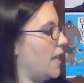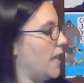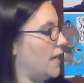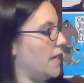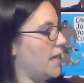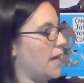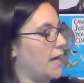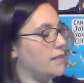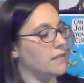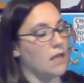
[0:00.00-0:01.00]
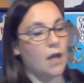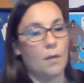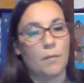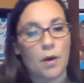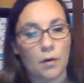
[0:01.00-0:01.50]
And it has
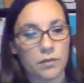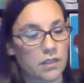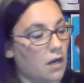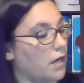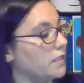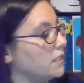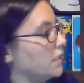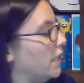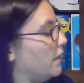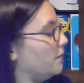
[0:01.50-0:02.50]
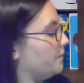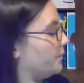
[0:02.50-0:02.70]
postcards in there.